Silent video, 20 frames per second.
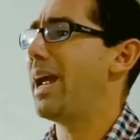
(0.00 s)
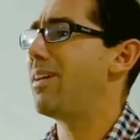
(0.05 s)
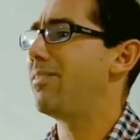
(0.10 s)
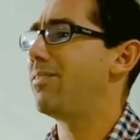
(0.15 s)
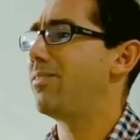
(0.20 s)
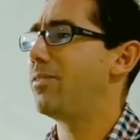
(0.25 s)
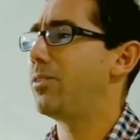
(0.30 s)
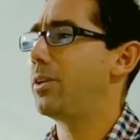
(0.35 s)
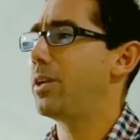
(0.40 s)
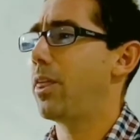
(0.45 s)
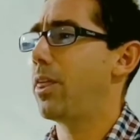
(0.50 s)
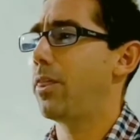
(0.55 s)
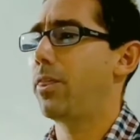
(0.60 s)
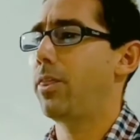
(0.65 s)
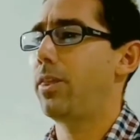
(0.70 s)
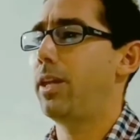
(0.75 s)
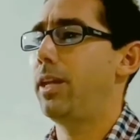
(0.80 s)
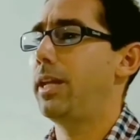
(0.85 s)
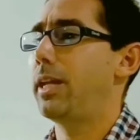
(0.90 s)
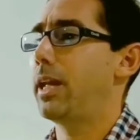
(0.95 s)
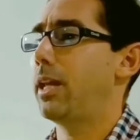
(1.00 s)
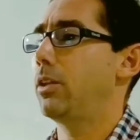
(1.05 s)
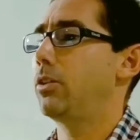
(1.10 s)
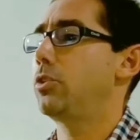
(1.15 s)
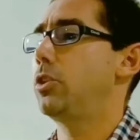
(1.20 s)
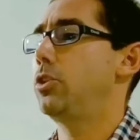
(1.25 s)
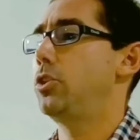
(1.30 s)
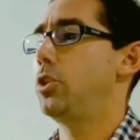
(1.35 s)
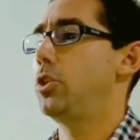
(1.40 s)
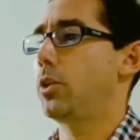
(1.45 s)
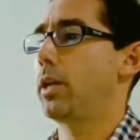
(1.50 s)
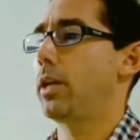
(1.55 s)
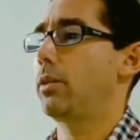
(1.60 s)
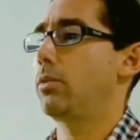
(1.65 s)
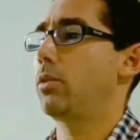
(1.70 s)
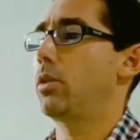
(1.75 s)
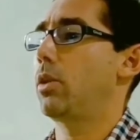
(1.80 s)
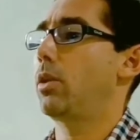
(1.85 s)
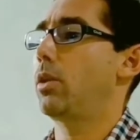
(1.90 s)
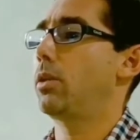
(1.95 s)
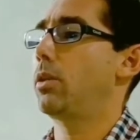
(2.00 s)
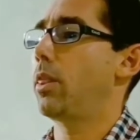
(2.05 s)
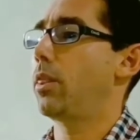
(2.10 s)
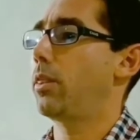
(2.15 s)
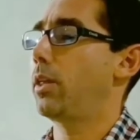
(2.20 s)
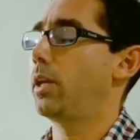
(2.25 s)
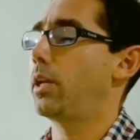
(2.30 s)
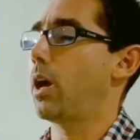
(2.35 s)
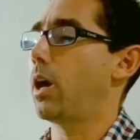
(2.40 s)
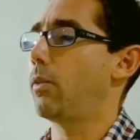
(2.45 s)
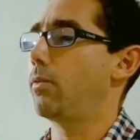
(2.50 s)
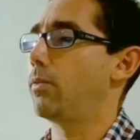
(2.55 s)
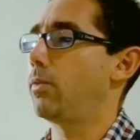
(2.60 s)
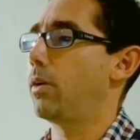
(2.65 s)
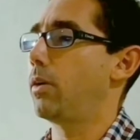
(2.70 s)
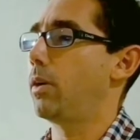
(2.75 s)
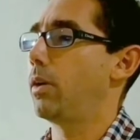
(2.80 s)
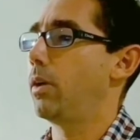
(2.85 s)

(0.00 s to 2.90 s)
everything else you can think of.